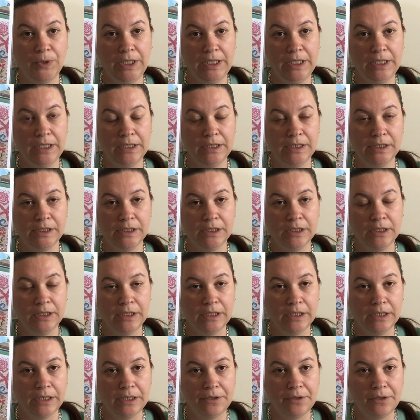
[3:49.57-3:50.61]
Air.
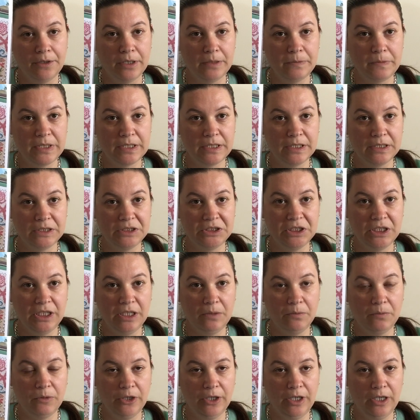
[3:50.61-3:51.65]
I'm stitching
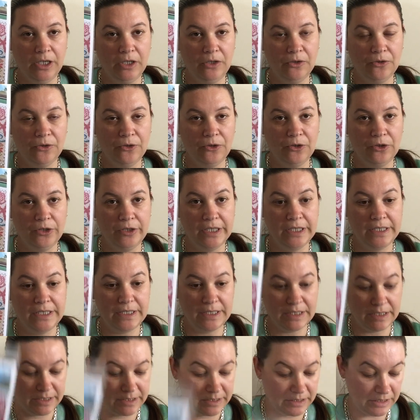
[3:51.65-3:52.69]
mine on a
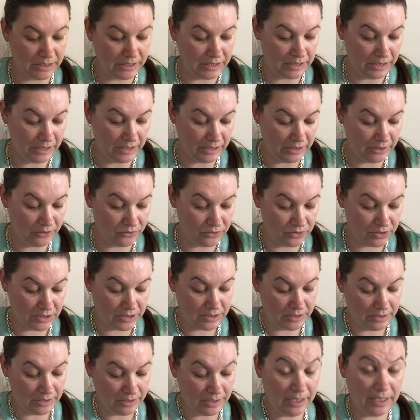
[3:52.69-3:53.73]
16 count
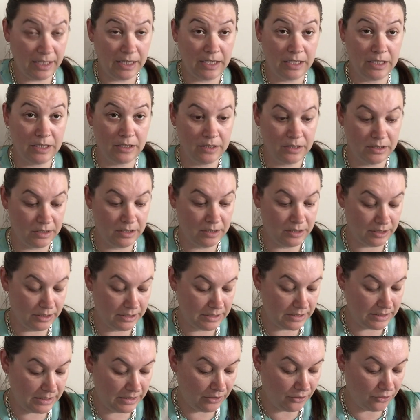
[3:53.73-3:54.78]
Ada that I
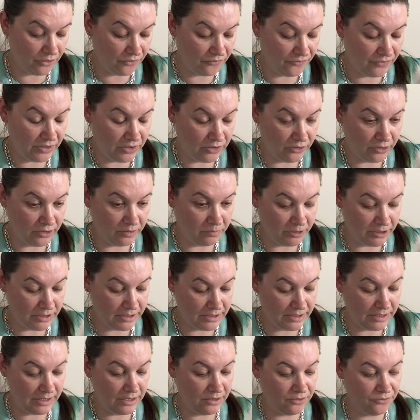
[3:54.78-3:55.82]
tea coffee dyed
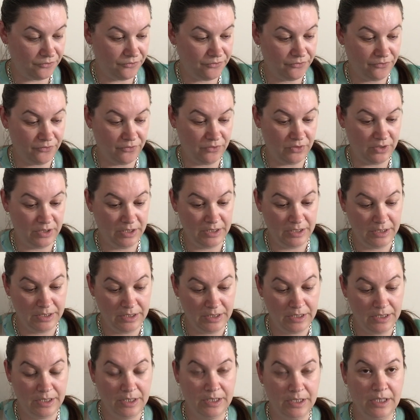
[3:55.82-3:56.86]
myself,
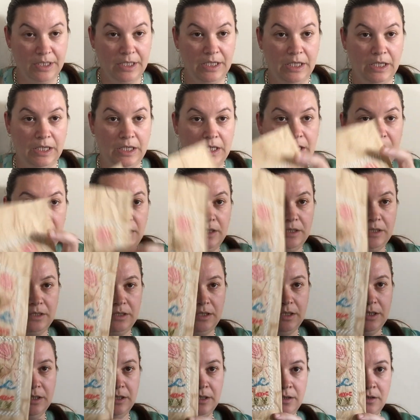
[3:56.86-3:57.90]
and
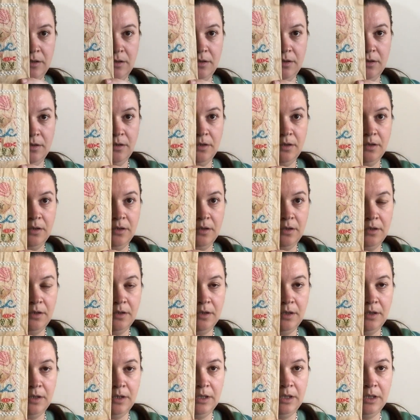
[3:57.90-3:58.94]

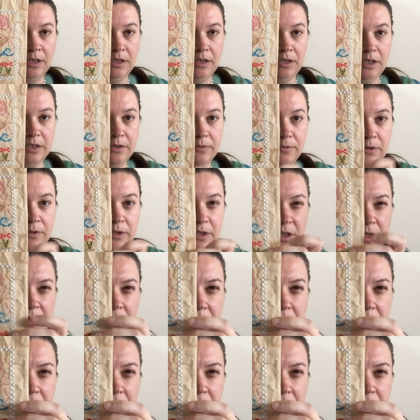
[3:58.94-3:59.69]
that's where it's up